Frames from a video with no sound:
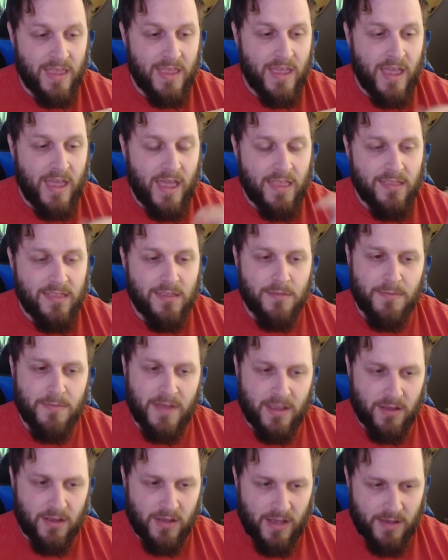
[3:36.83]
And then the
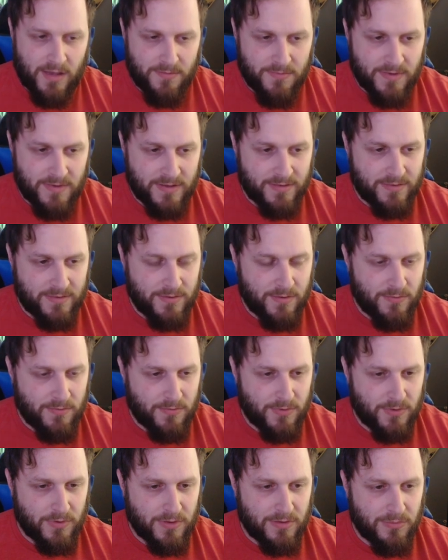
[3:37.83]
final hot fix
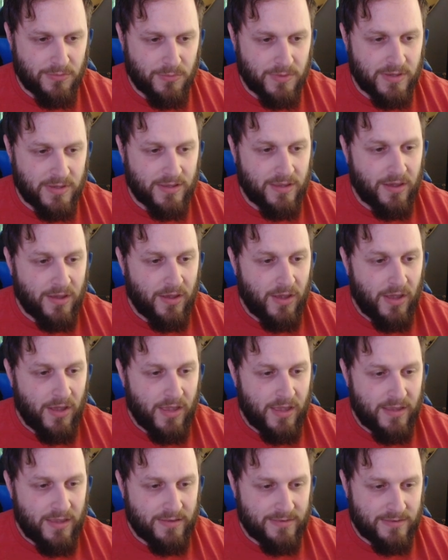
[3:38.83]
for this week
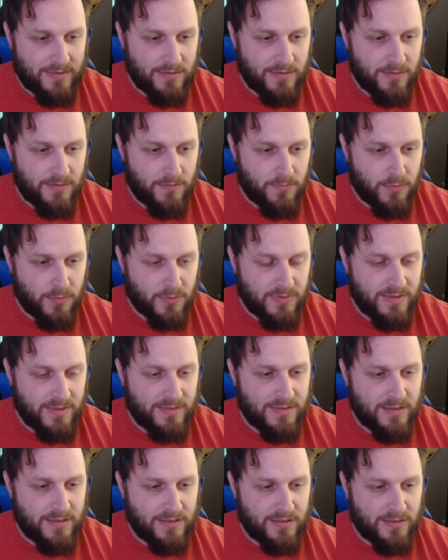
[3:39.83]
is for
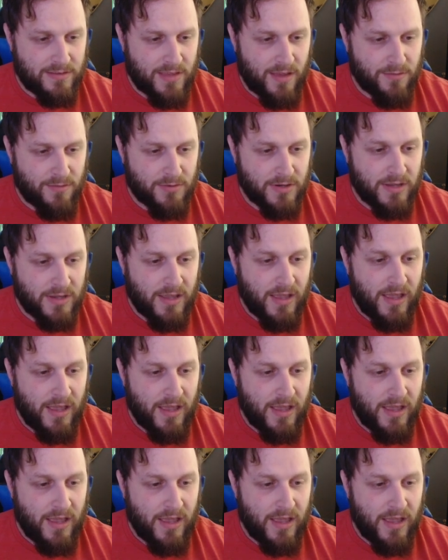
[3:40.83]
Season of Discovery,